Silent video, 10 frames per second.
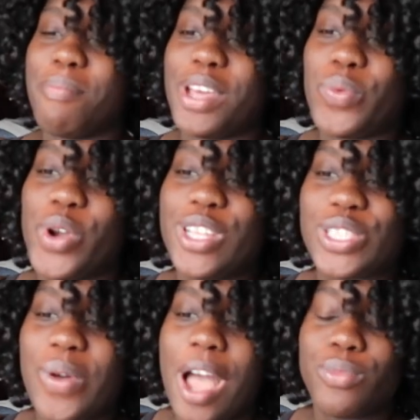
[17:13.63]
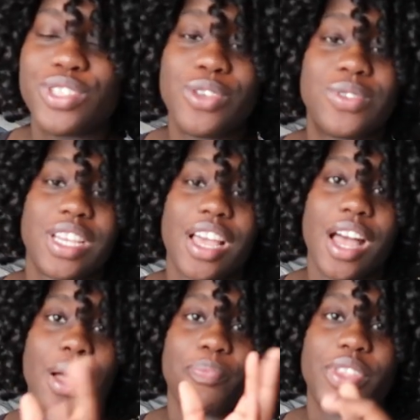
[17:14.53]
of better words. so i was using
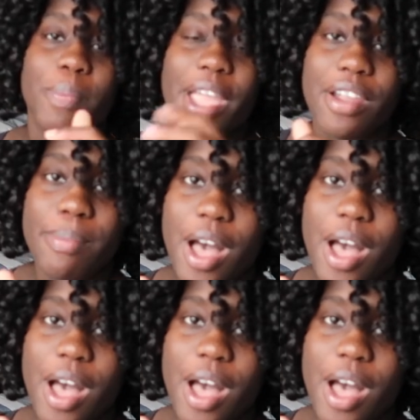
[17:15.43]
um the peri